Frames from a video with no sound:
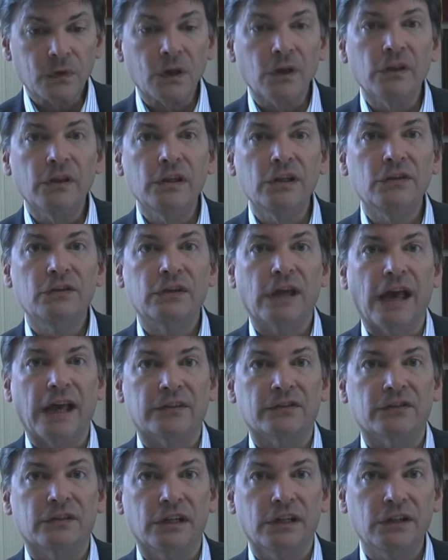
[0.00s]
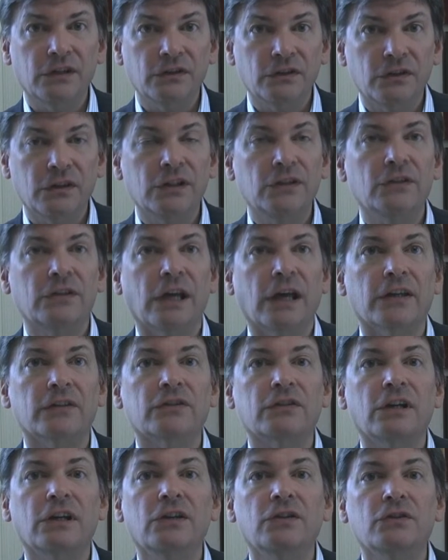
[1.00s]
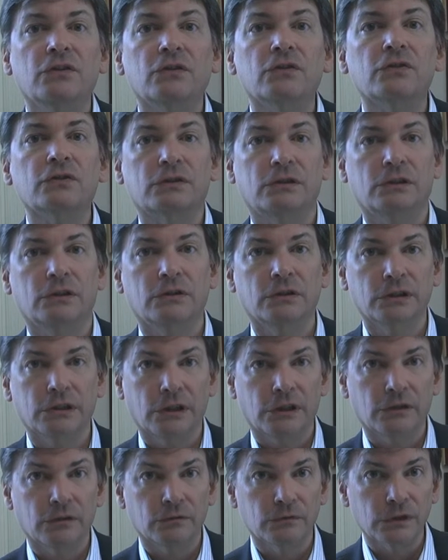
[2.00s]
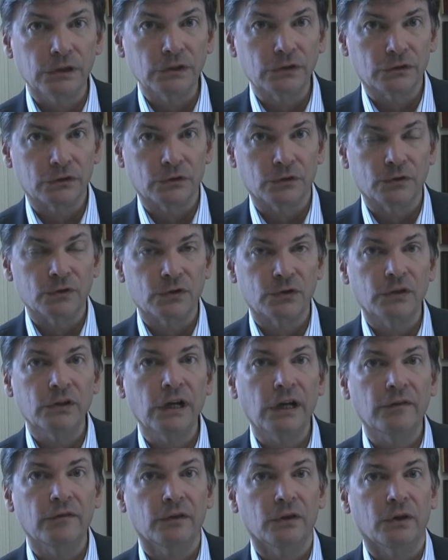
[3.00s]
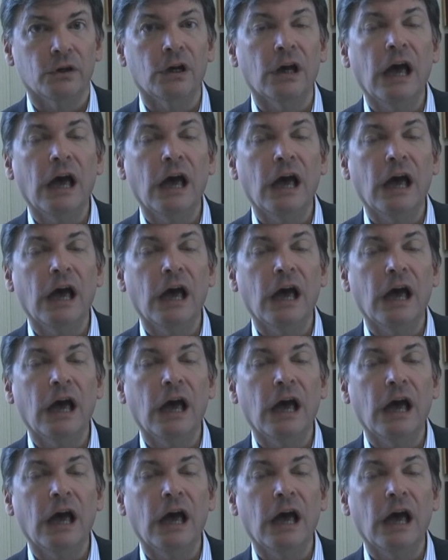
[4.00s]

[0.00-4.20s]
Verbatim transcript: these assays. These assays are still at the research level.